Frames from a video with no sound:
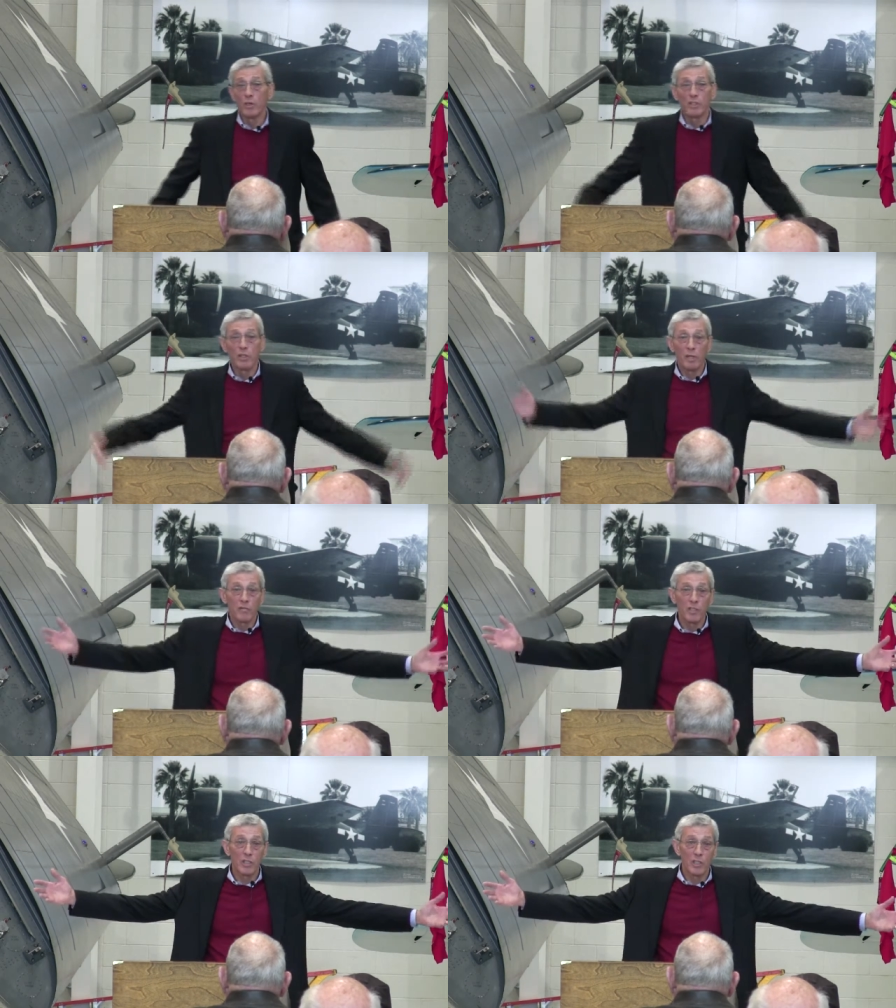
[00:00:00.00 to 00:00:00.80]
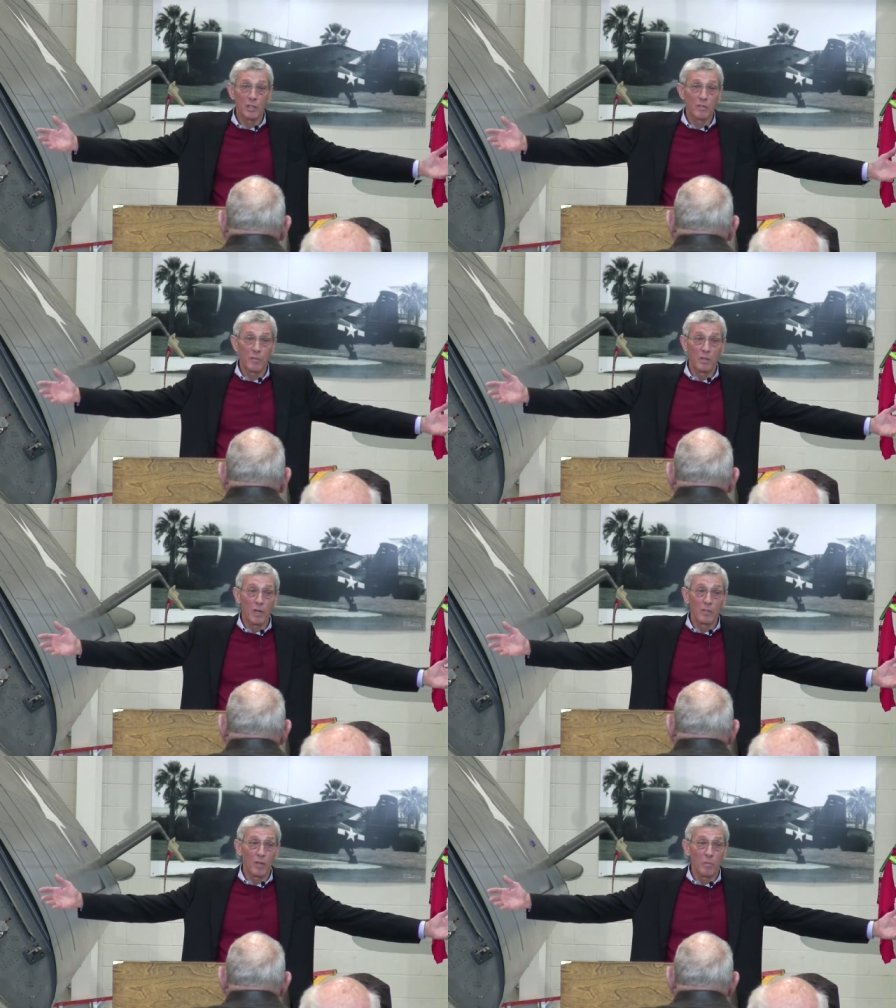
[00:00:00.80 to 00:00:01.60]
We still haven't seen a,
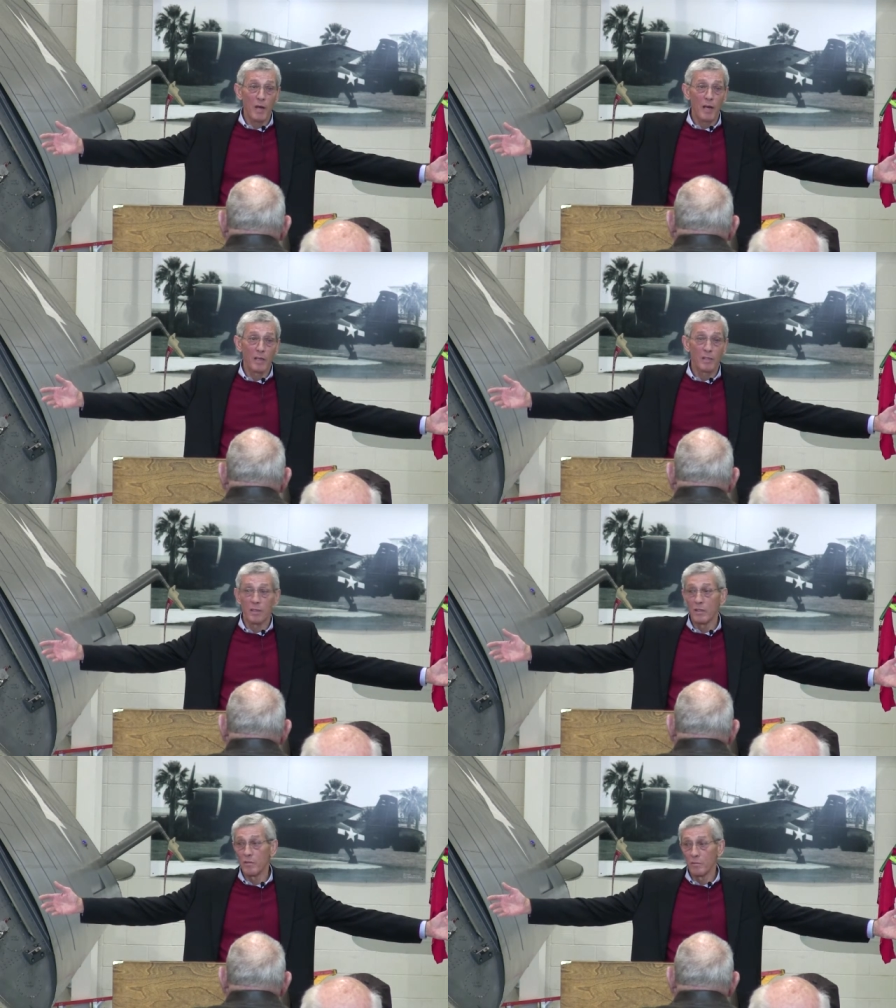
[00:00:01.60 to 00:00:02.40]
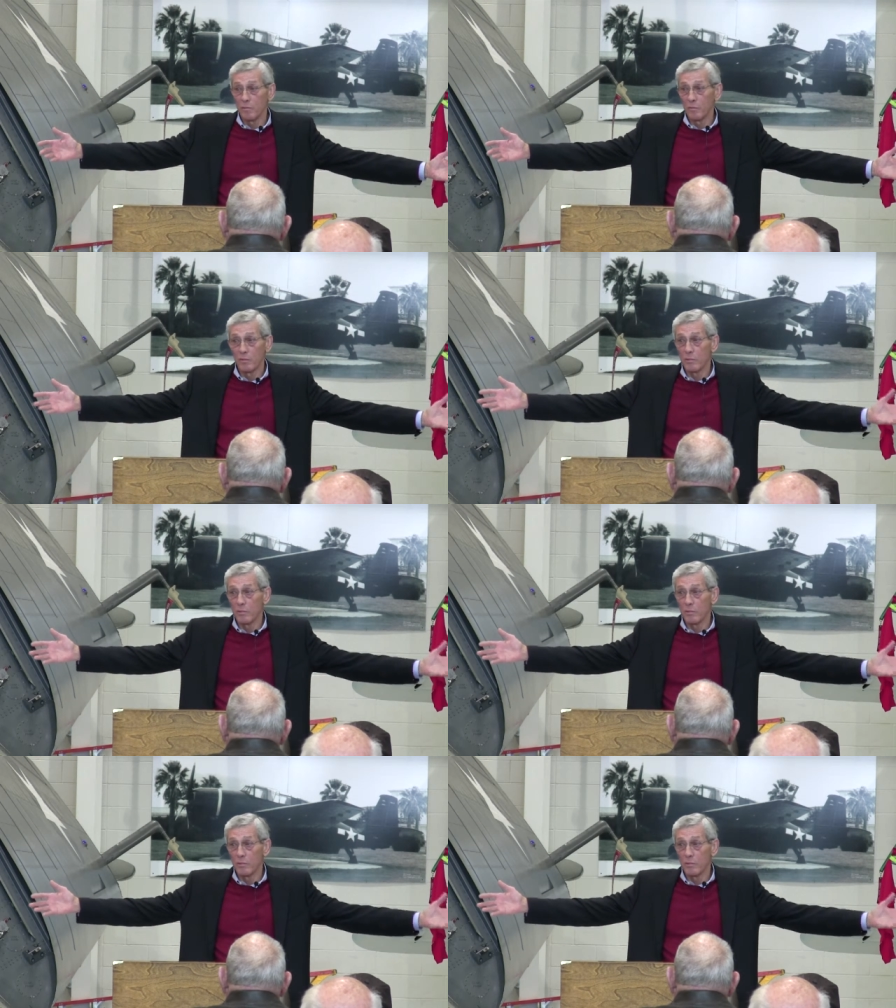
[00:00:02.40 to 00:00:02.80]
a, a pilot in the